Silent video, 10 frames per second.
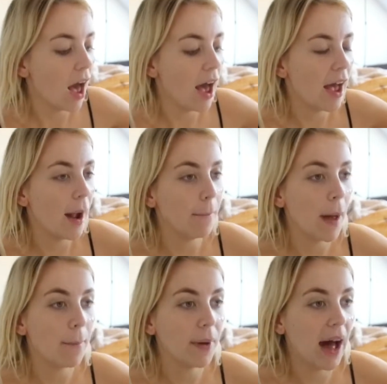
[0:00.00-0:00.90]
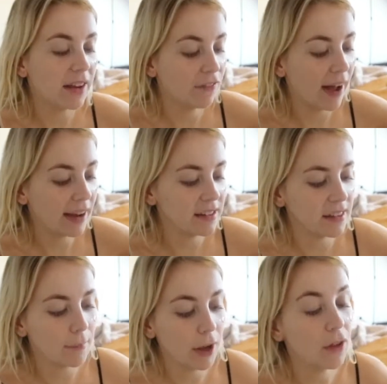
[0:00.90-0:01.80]
But I find
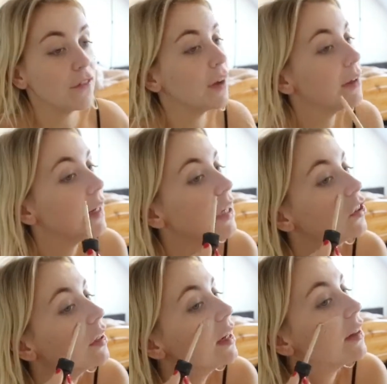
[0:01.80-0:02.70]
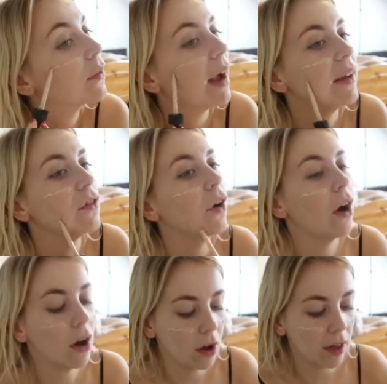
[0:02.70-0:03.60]
that my other foundation is quite
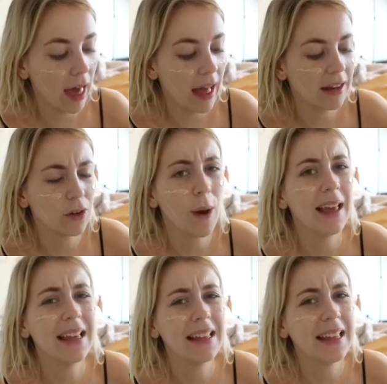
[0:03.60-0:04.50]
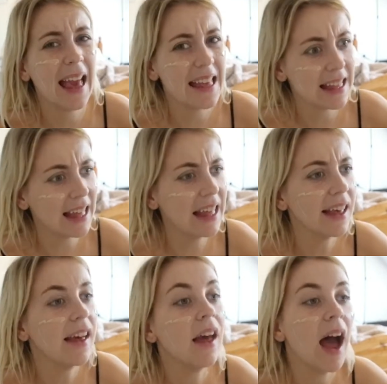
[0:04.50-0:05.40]
dark and quite
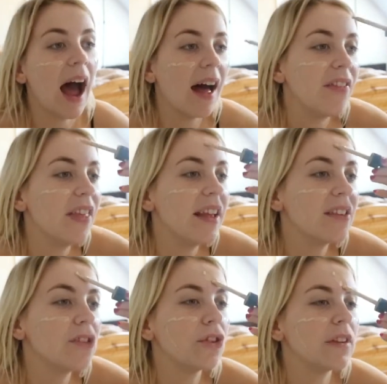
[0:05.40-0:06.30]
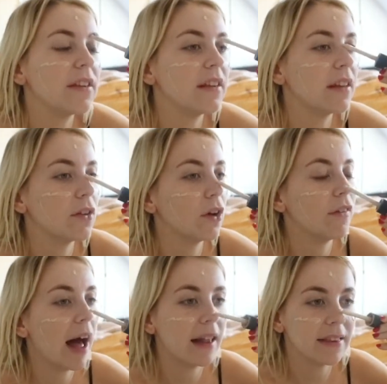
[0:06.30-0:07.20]
cakey, and this just sort
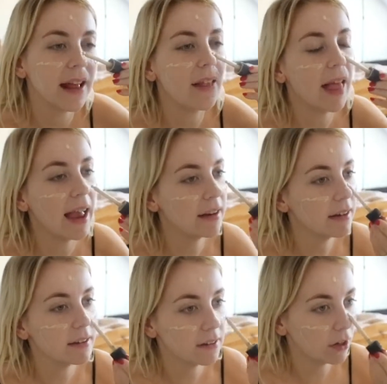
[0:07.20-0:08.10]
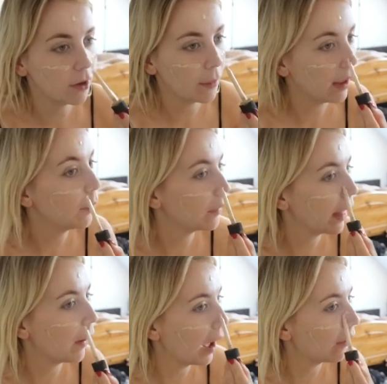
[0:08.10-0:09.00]
of adds that lightness to it
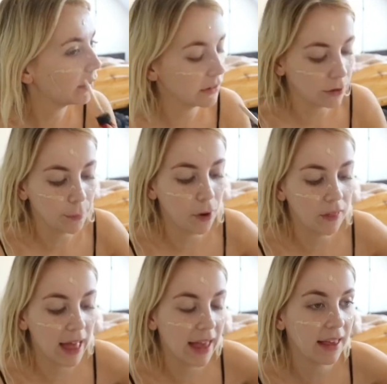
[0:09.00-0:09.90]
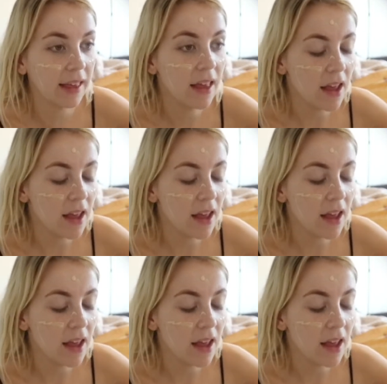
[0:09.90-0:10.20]
without having to put like